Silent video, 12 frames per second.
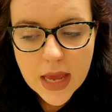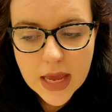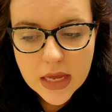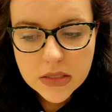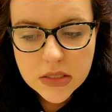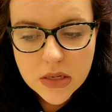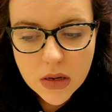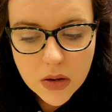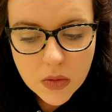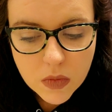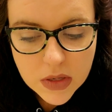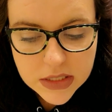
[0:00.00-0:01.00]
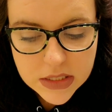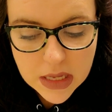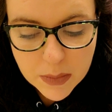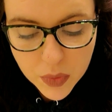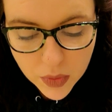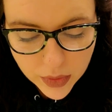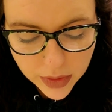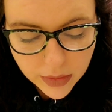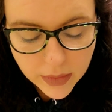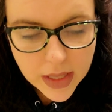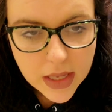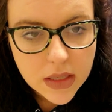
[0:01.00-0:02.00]
And so once they pull
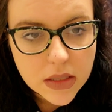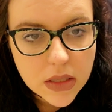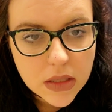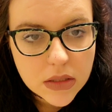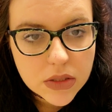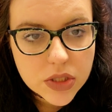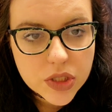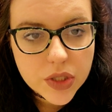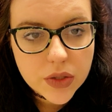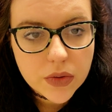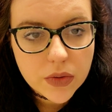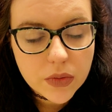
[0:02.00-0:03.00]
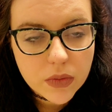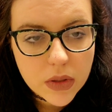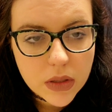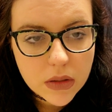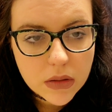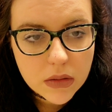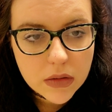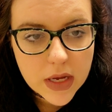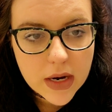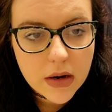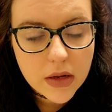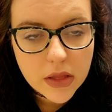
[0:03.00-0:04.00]
you in to
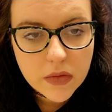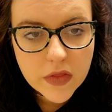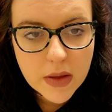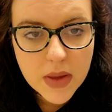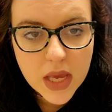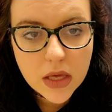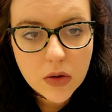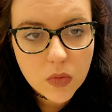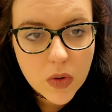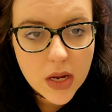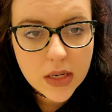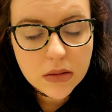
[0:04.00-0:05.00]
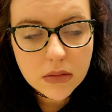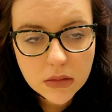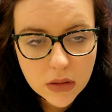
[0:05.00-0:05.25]
there, they make you run.